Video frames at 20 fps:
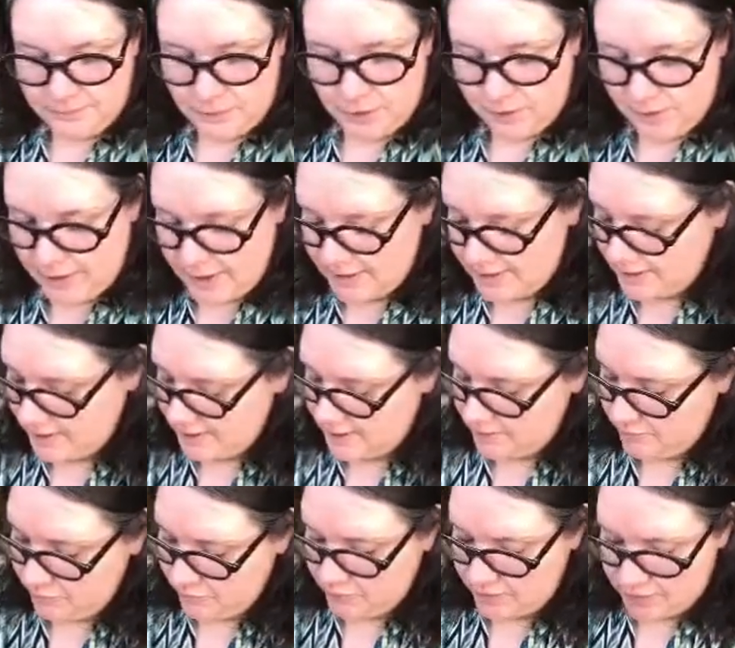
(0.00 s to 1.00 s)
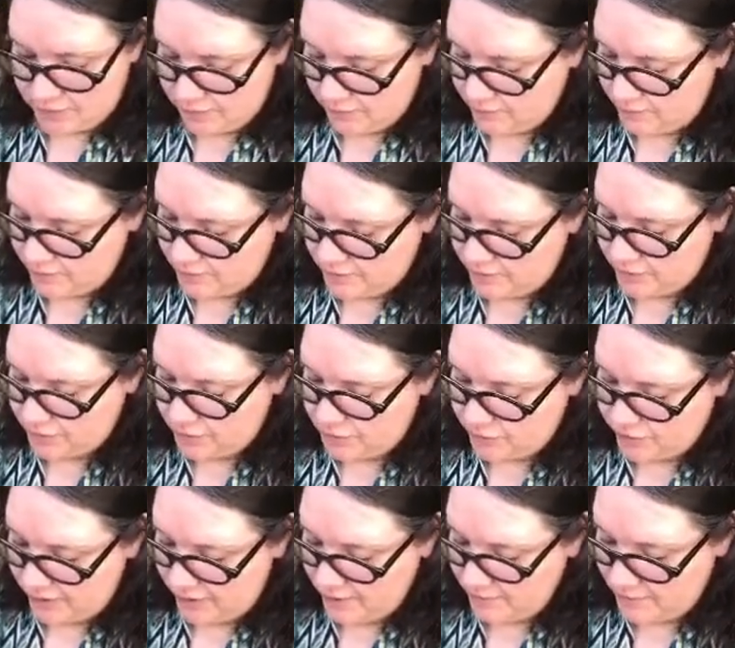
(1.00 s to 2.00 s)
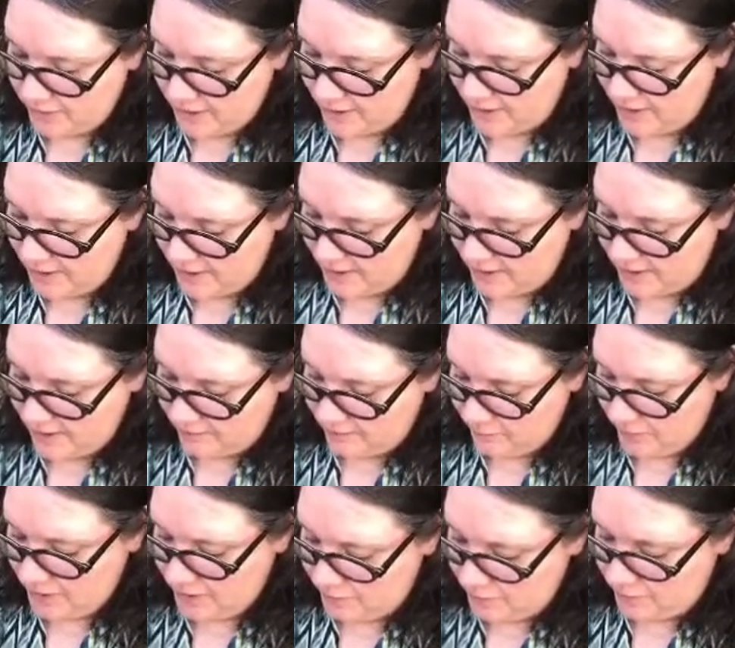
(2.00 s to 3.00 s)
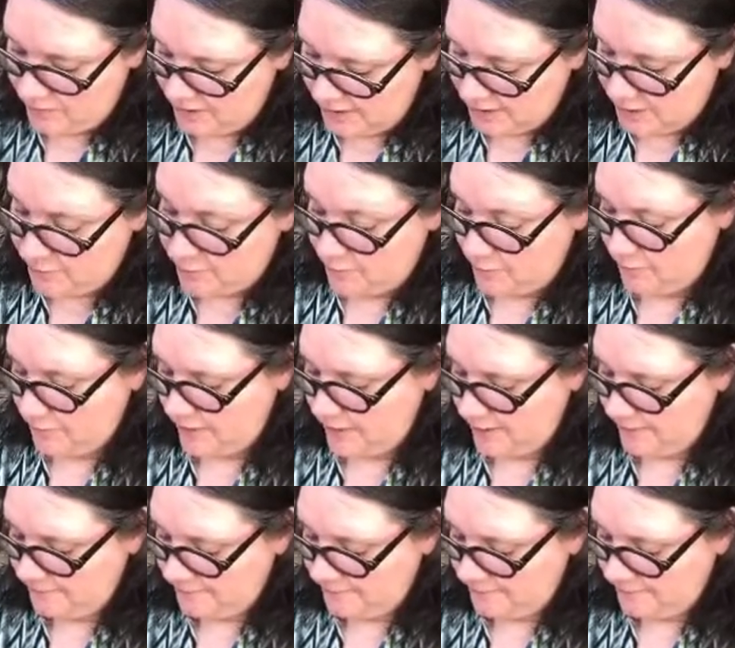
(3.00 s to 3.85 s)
Oh, I guess I didn't put string, but we can do it a different way.